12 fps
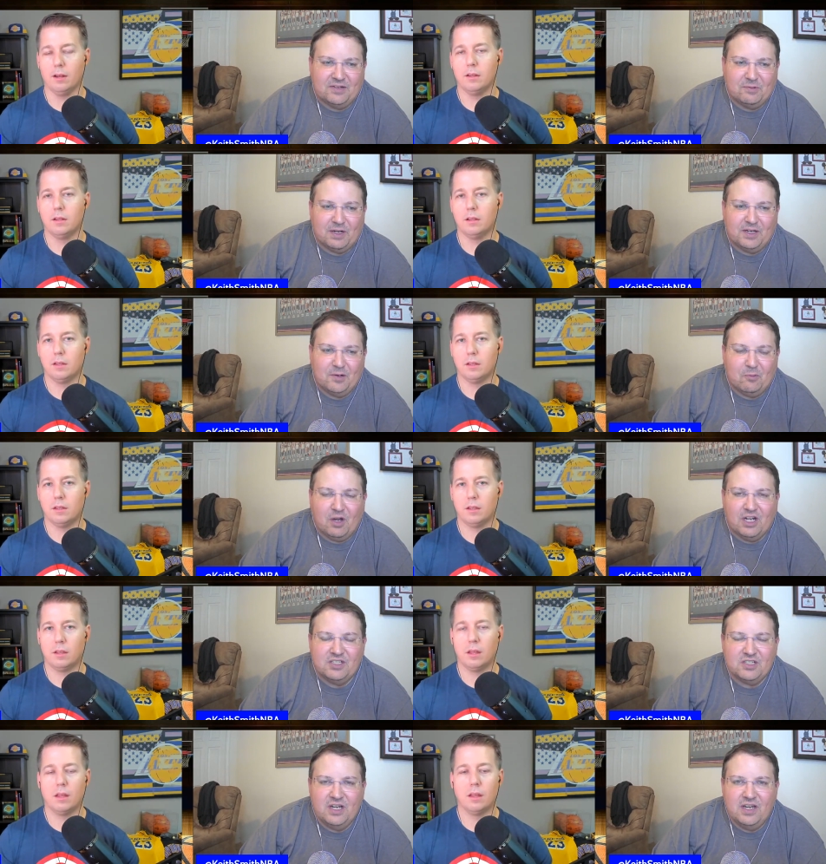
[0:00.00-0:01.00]
Speaker 1: ready to watch
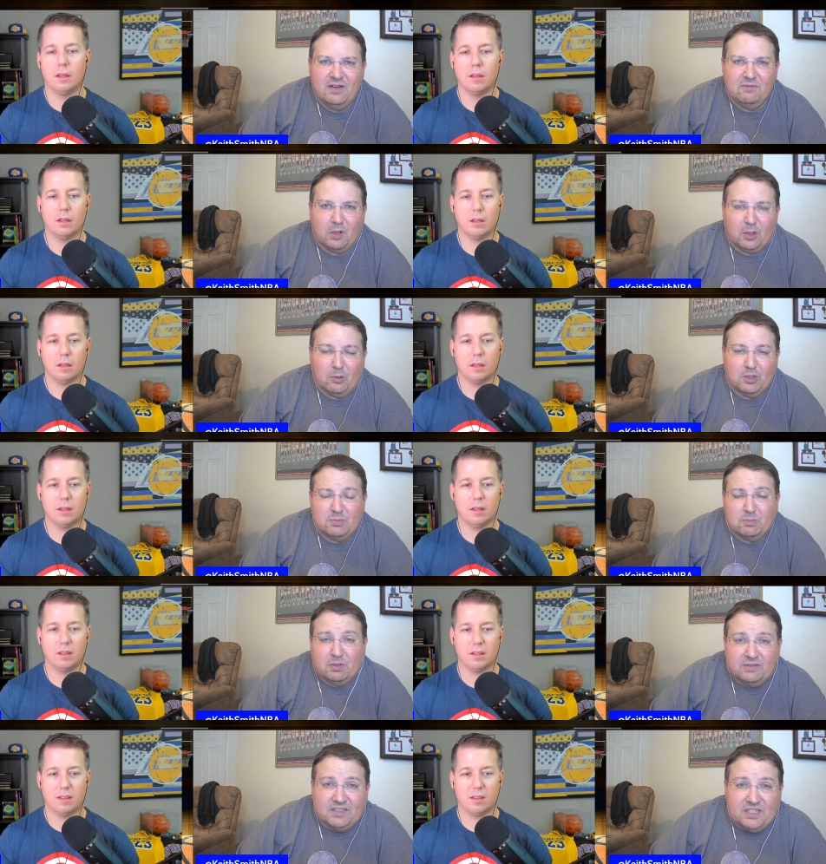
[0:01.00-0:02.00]
fireworks.
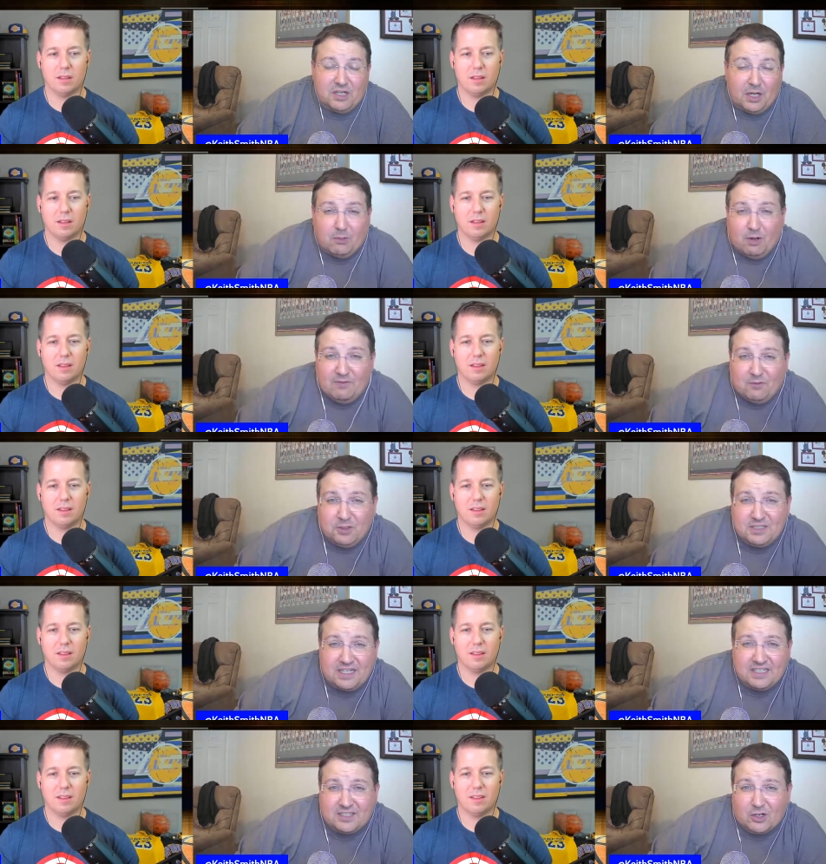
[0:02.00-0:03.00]
But you got to wait for it to
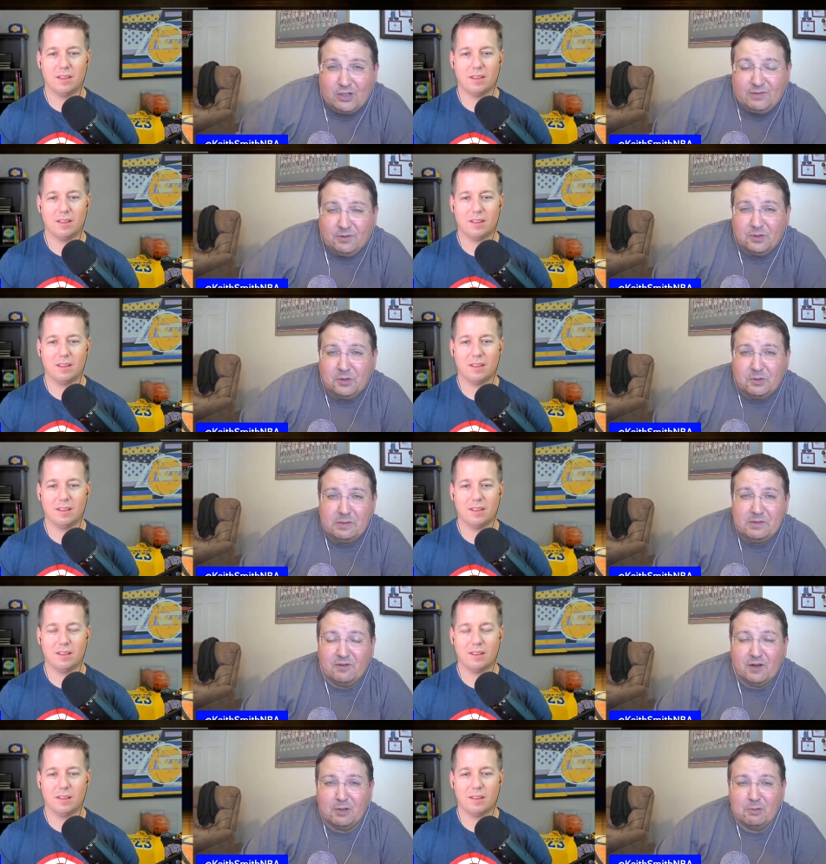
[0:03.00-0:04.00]
get dark for there to be
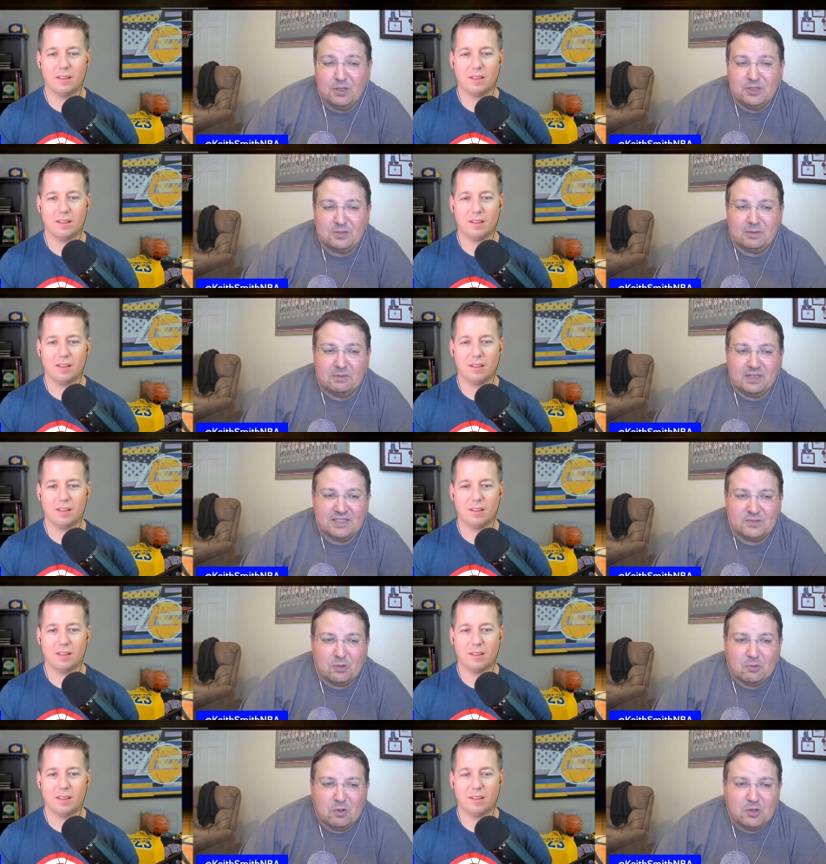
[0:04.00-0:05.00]
fireworks. Maybe that's
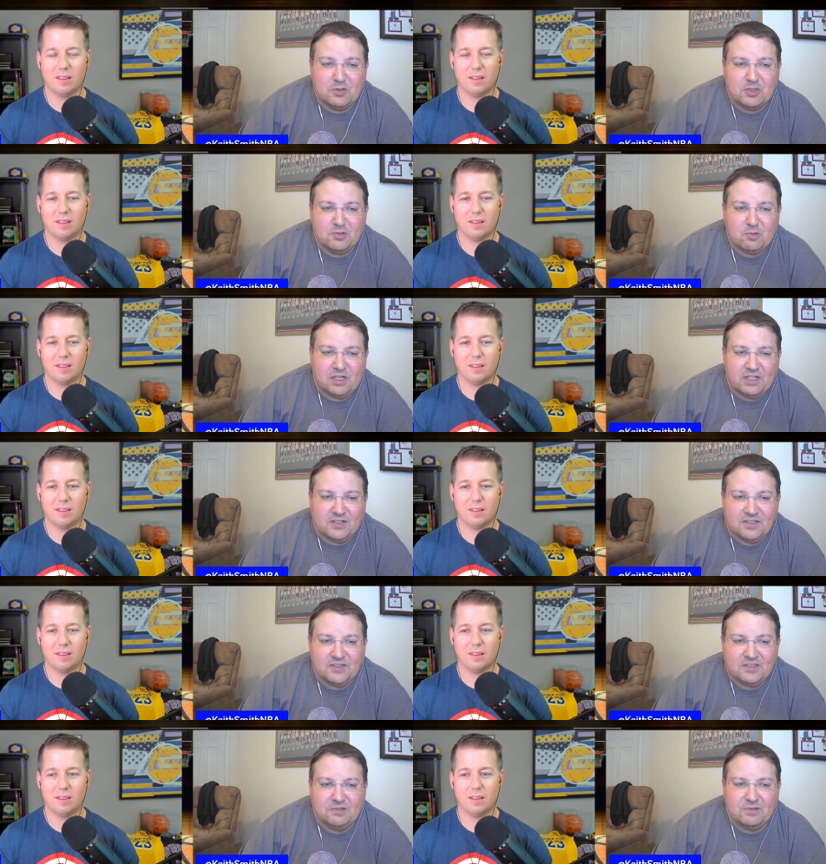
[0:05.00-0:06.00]
what Woj is waiting on
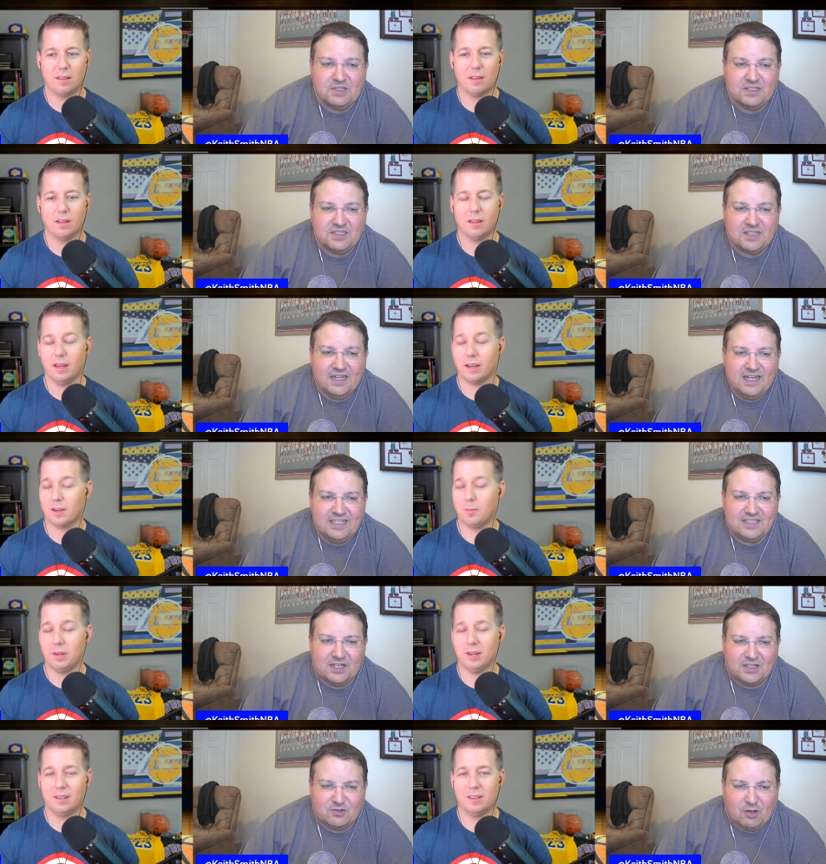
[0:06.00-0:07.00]
too. He's, he's
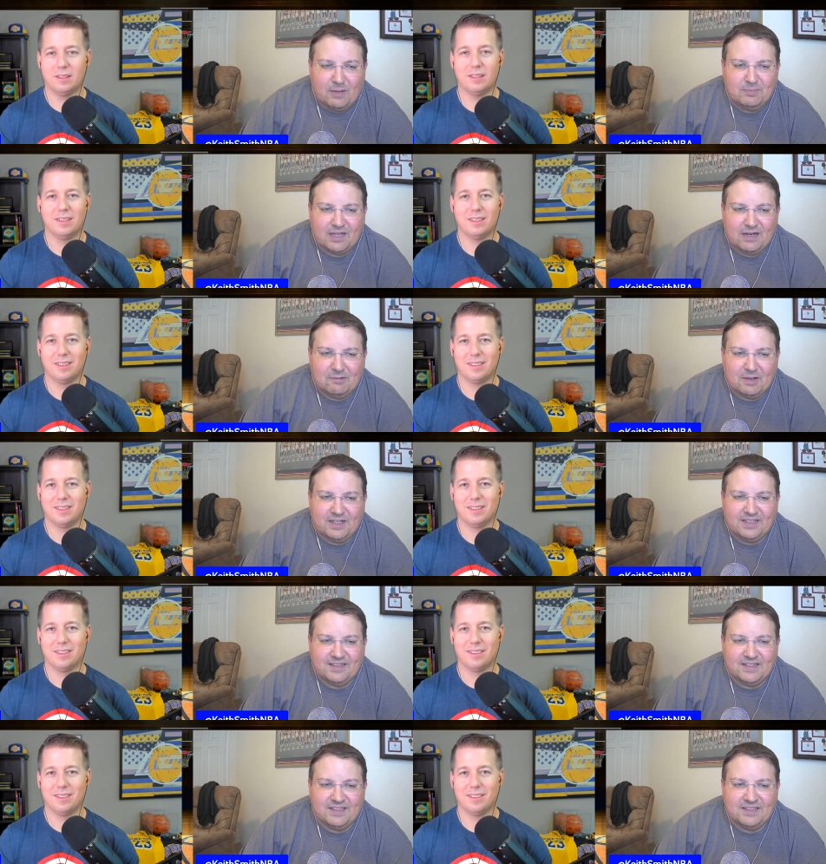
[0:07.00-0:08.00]
gonna drop that right at
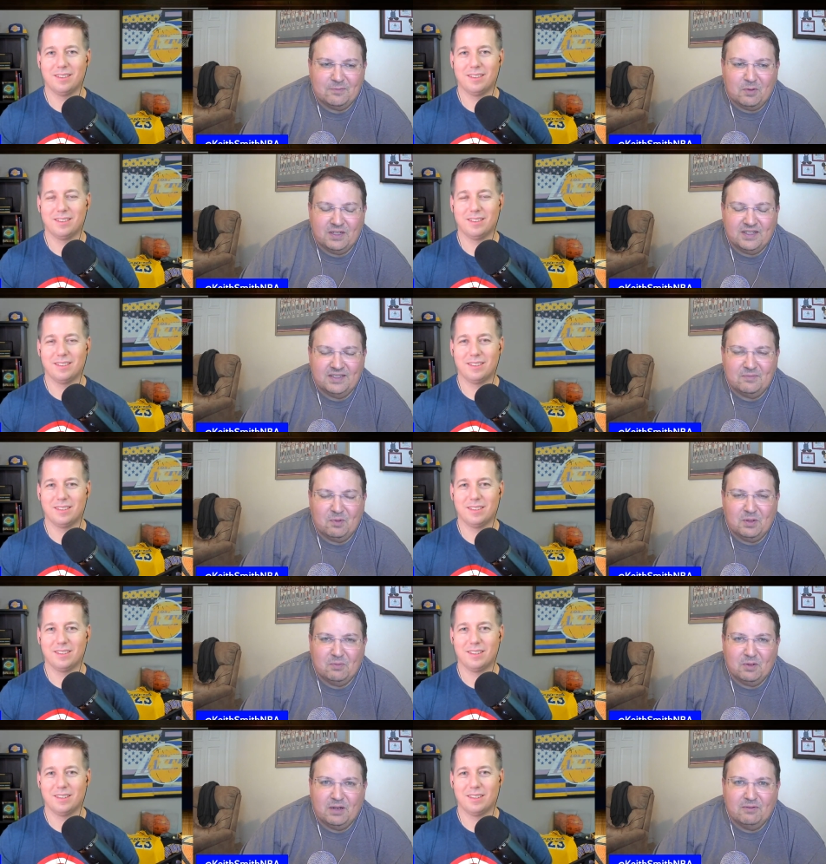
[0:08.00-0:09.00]
like when it
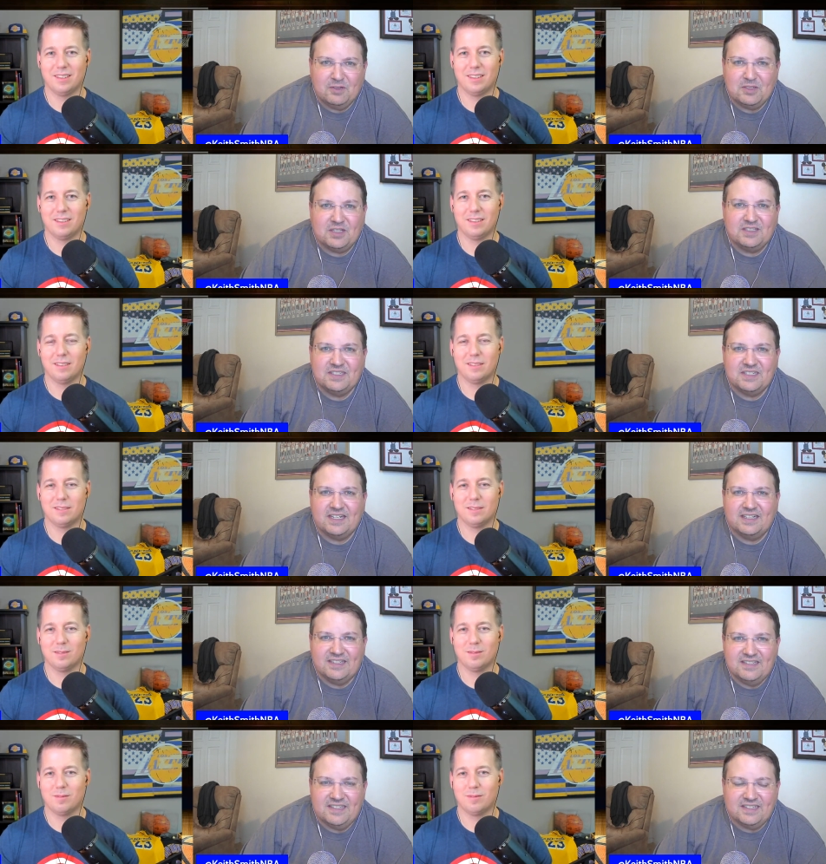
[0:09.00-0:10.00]
whatever sunset
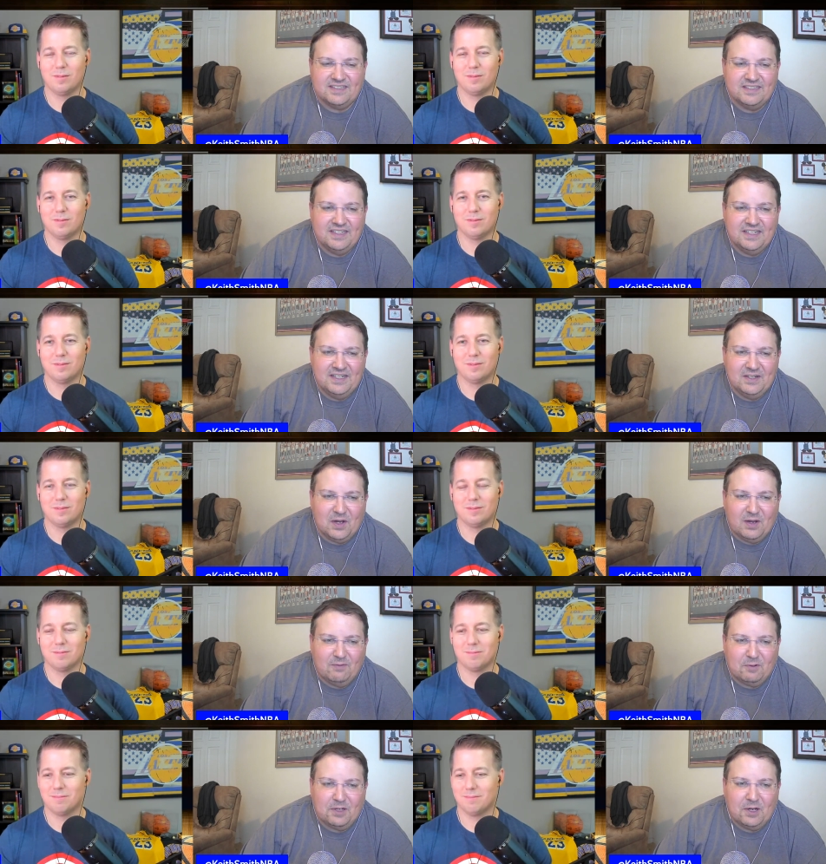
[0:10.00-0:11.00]
is, and off
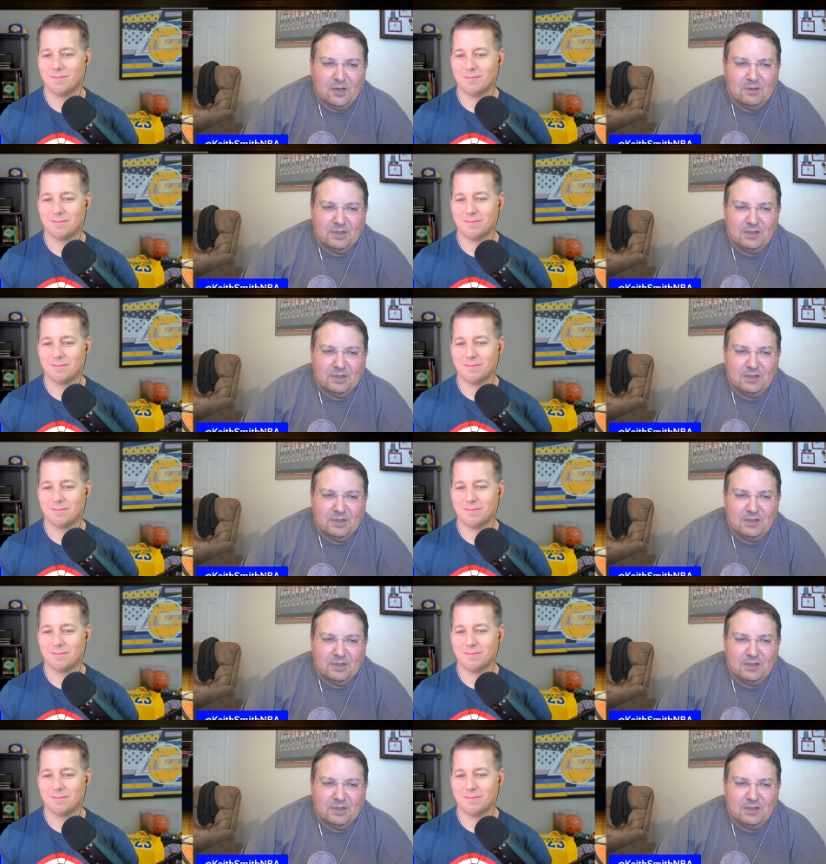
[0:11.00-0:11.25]
we go.